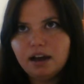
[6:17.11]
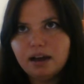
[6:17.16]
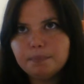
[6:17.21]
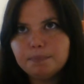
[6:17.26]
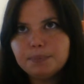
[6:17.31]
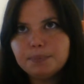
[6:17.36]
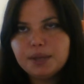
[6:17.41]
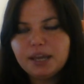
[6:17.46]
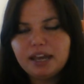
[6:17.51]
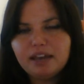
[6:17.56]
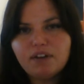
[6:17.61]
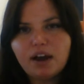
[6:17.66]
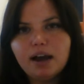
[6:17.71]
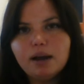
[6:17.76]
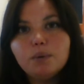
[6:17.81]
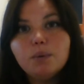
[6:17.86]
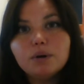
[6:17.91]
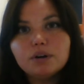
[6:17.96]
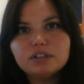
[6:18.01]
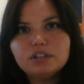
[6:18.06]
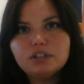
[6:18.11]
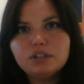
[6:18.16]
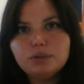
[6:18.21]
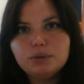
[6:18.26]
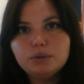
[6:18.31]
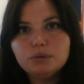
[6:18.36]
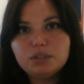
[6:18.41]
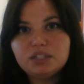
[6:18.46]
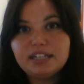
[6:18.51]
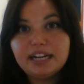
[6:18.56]
if I were to
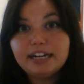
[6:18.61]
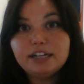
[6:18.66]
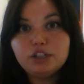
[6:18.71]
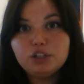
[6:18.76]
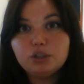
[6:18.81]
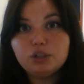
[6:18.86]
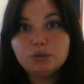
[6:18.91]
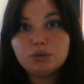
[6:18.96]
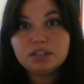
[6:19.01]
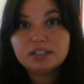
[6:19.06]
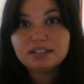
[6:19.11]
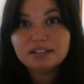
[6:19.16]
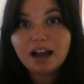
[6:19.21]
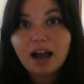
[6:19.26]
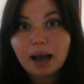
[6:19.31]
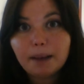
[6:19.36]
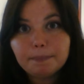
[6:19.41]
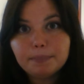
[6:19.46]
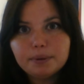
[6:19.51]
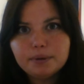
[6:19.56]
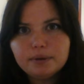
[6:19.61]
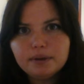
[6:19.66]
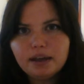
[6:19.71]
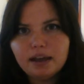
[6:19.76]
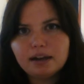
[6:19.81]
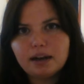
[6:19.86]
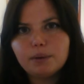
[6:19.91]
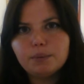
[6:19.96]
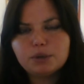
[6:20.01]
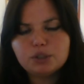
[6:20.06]
say to you stop, and I
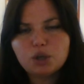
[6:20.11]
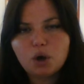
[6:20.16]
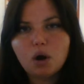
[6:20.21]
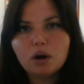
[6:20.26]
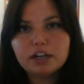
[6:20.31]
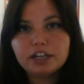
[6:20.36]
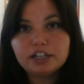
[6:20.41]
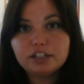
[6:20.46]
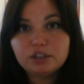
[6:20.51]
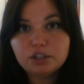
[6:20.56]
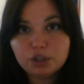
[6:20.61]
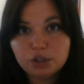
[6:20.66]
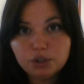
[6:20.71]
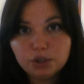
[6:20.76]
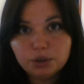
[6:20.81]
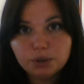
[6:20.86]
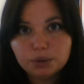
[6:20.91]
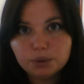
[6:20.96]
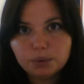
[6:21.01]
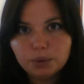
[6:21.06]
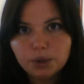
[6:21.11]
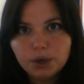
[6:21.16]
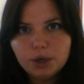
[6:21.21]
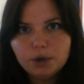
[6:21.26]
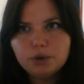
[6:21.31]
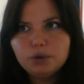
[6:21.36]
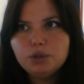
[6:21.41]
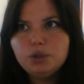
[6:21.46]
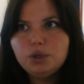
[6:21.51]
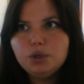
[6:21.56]
were talking to you
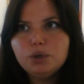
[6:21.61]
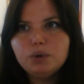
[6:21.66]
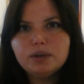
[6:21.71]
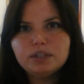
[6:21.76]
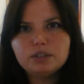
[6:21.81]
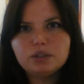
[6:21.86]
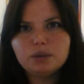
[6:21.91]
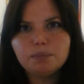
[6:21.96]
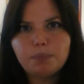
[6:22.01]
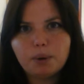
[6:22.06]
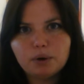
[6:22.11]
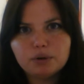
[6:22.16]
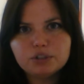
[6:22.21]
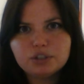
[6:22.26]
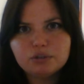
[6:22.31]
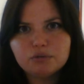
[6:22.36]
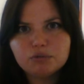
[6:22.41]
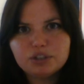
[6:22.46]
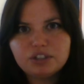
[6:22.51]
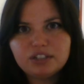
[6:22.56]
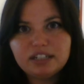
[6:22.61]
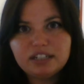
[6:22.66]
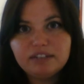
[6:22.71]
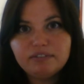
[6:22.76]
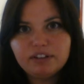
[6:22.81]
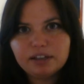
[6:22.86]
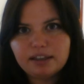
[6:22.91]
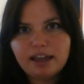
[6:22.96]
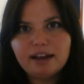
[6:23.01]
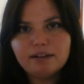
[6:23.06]
as the person receiving
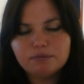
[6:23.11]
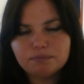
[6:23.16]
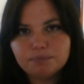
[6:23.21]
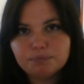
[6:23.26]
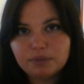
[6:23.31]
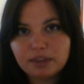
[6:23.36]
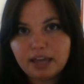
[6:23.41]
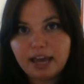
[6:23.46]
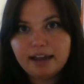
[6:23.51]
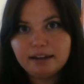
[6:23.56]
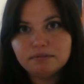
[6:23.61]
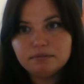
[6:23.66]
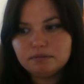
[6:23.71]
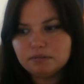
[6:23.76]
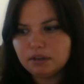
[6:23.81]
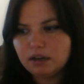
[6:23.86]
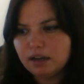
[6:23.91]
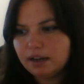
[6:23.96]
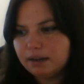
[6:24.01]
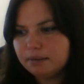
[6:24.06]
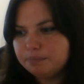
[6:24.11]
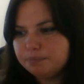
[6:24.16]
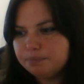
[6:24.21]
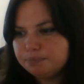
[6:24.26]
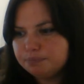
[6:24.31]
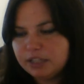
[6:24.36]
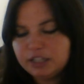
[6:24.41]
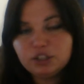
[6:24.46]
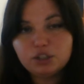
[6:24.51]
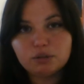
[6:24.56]
that
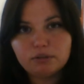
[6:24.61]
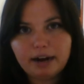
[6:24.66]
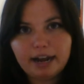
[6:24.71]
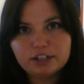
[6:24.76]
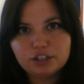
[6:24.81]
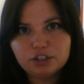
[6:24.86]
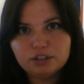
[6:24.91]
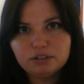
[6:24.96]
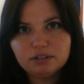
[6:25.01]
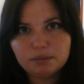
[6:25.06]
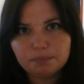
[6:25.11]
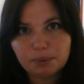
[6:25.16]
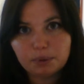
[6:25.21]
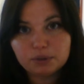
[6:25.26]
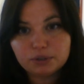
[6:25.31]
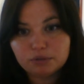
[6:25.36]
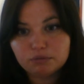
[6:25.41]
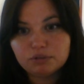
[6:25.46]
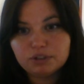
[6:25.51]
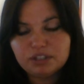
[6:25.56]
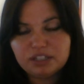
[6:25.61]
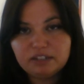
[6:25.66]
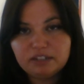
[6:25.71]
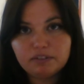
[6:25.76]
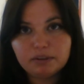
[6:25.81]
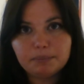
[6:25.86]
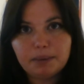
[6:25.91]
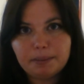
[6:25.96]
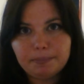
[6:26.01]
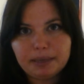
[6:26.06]
interaction, the person receiving my
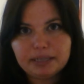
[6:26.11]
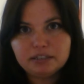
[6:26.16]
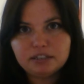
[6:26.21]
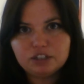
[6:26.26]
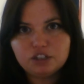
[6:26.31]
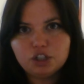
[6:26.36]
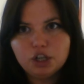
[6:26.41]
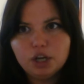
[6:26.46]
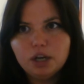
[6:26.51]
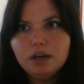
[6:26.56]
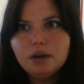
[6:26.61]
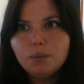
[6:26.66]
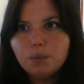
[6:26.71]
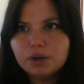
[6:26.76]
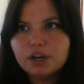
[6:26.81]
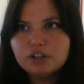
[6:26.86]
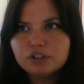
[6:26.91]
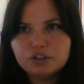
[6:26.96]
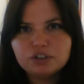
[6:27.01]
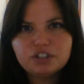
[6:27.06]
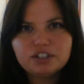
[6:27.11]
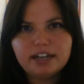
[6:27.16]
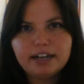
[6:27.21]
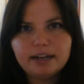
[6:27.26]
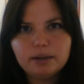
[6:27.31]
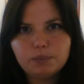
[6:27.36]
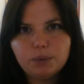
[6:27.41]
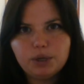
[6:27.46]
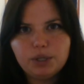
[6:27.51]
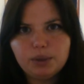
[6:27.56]
message, would understand what
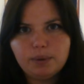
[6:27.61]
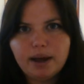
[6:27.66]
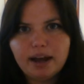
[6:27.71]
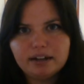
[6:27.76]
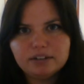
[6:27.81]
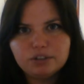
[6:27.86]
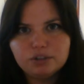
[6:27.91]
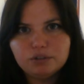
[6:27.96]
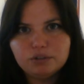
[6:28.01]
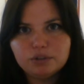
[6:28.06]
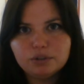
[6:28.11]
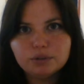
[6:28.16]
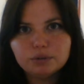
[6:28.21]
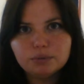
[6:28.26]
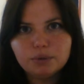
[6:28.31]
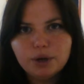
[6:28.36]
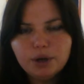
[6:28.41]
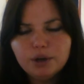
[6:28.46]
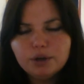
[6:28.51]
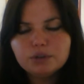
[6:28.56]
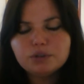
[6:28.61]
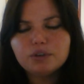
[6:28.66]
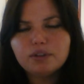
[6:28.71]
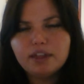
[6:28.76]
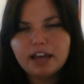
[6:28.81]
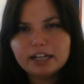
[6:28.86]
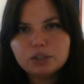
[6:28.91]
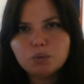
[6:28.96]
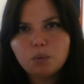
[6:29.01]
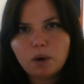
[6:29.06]
you had to do. So that's
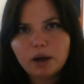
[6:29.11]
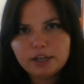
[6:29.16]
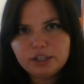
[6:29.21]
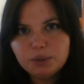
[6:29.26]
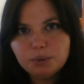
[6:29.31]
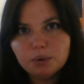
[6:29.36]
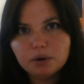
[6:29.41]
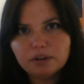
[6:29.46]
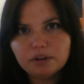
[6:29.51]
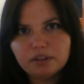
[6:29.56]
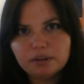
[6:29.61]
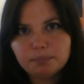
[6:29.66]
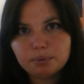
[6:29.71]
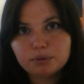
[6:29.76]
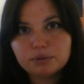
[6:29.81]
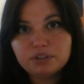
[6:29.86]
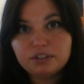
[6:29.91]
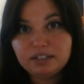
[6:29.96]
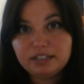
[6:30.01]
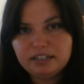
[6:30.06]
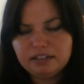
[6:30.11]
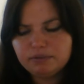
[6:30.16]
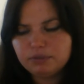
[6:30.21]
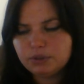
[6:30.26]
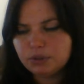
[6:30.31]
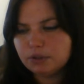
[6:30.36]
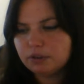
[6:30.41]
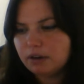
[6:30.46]
why you are the perceived or